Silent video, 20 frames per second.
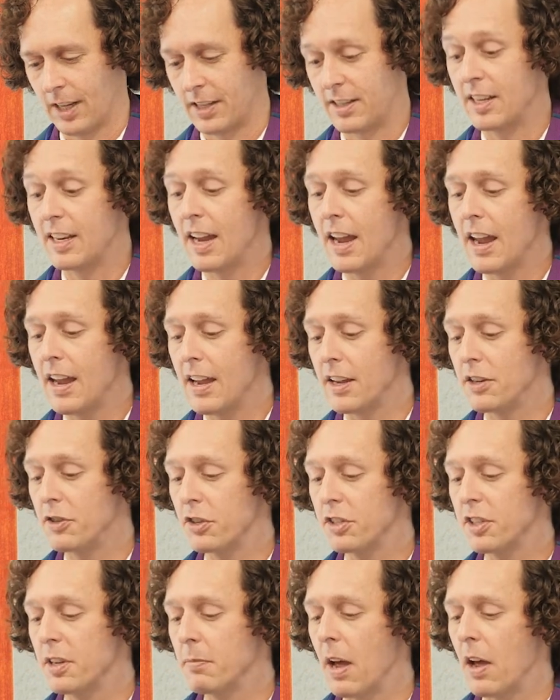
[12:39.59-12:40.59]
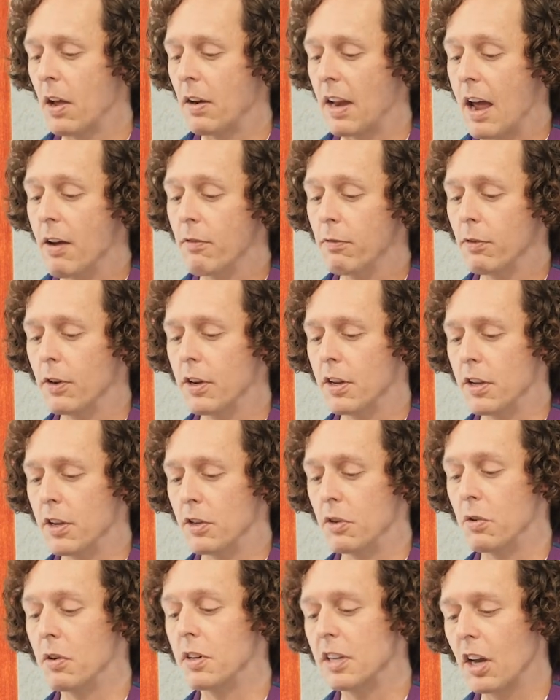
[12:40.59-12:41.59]
Today, in just about every
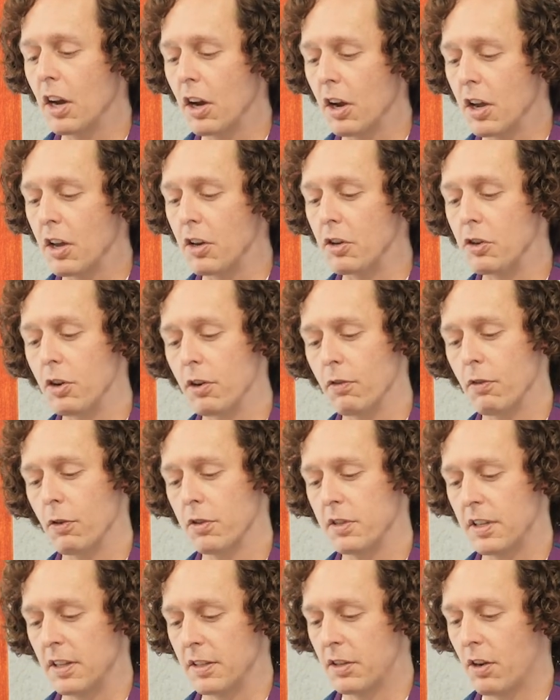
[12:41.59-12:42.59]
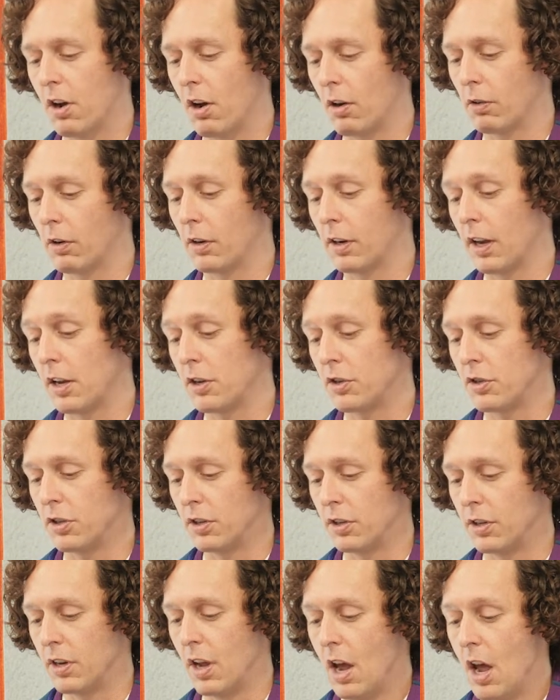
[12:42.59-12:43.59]
Unitarian Universalist
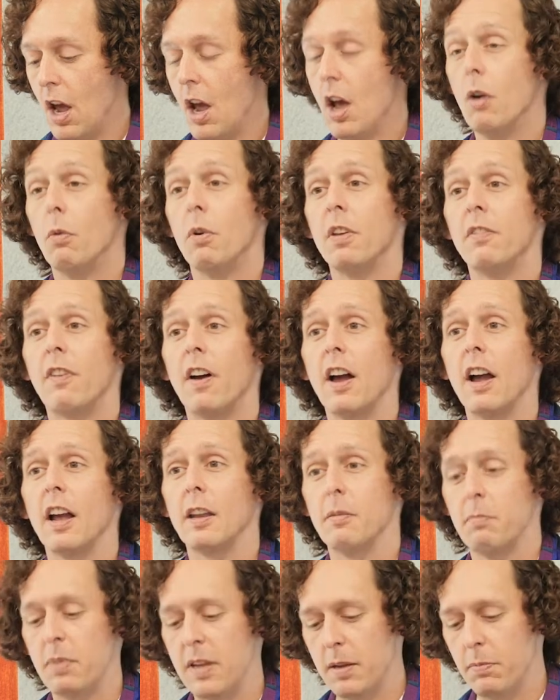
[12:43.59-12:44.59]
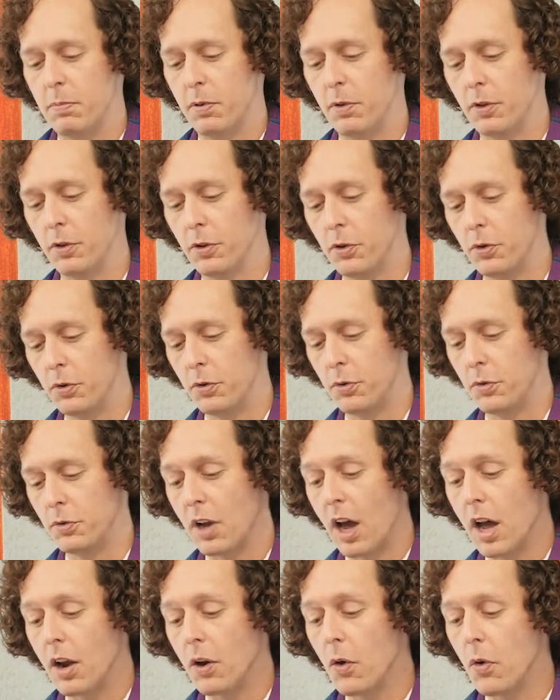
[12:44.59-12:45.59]
congregation, we find people who
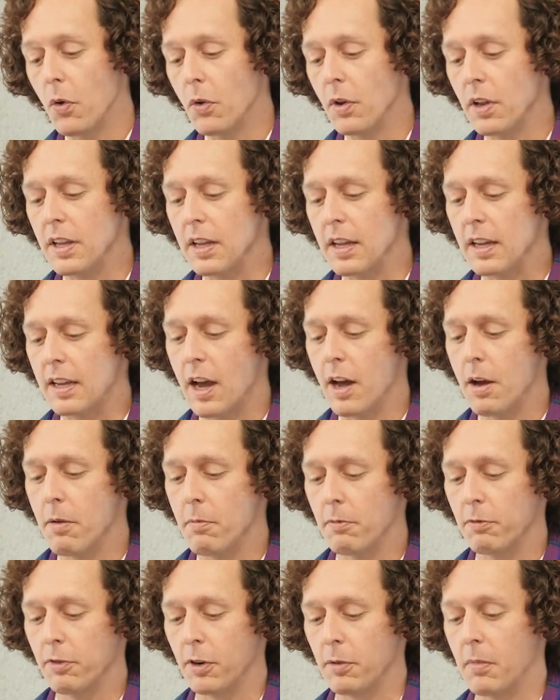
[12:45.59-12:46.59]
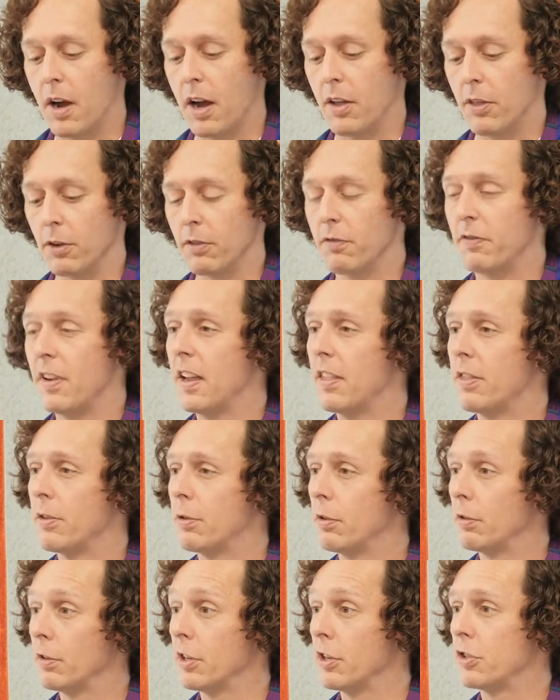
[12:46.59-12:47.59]
not only come from other faith
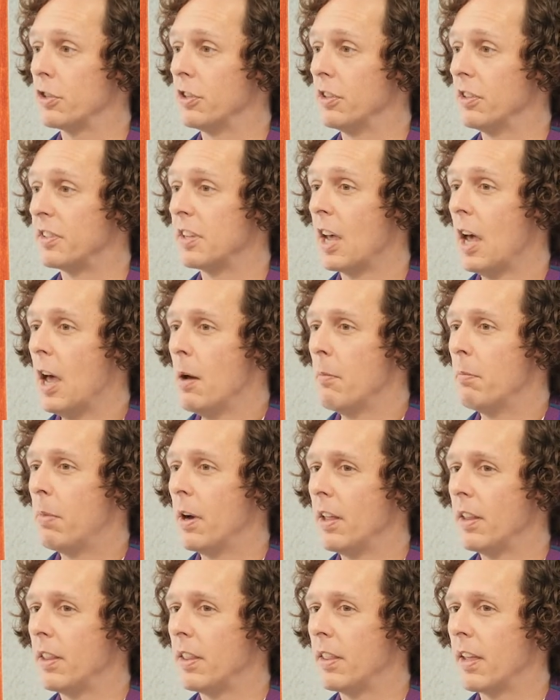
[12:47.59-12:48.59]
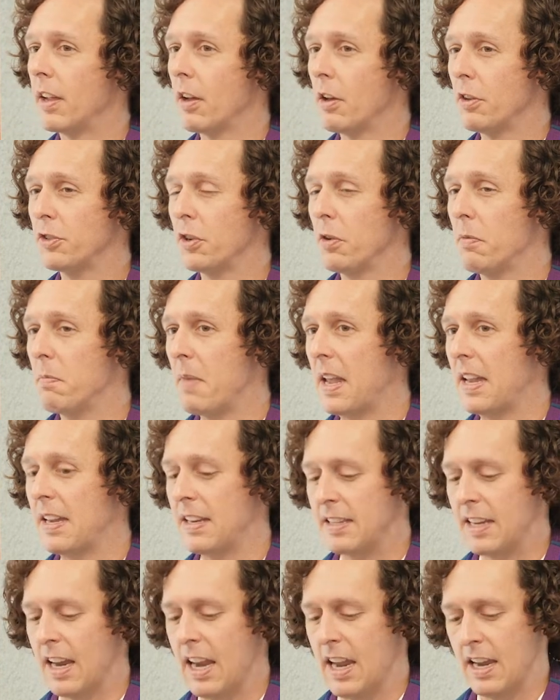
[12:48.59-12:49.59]
traditions, but they also
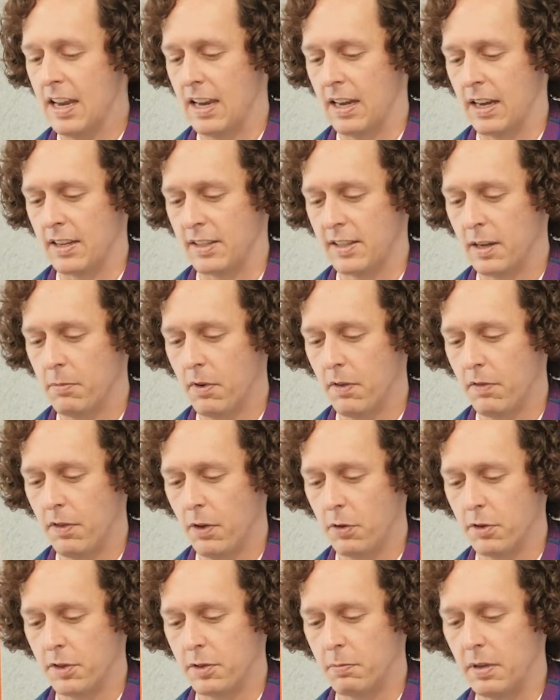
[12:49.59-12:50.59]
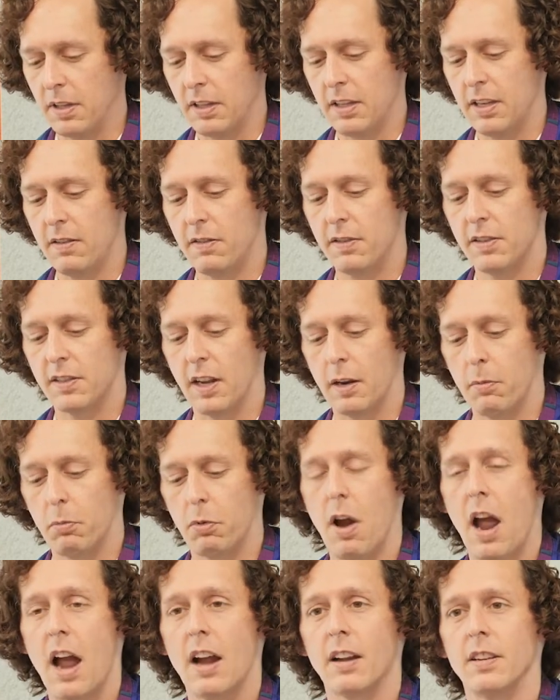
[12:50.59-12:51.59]
maintain some of those beliefs and
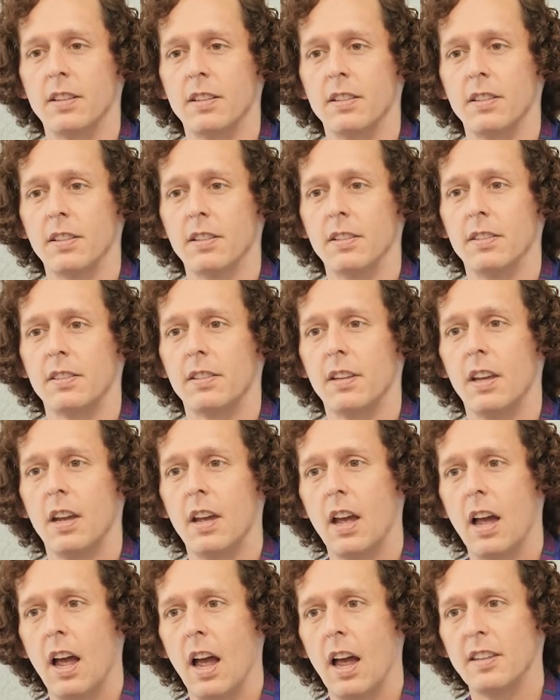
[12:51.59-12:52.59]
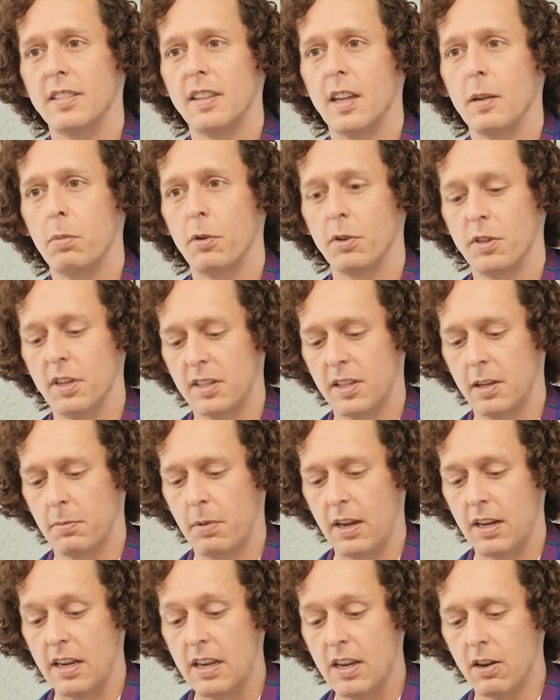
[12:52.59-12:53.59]
practices as they
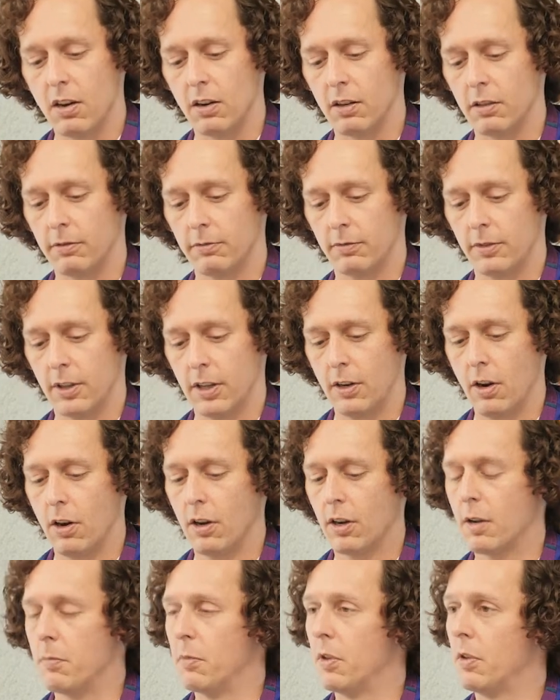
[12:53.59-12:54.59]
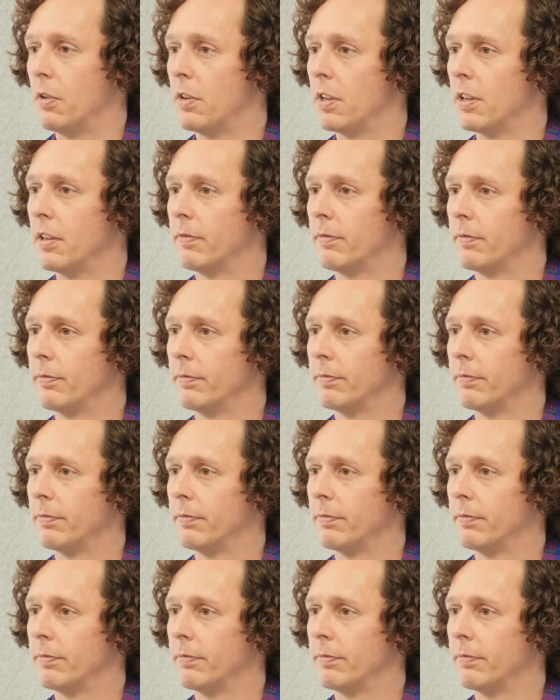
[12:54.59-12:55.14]
participate here in our community.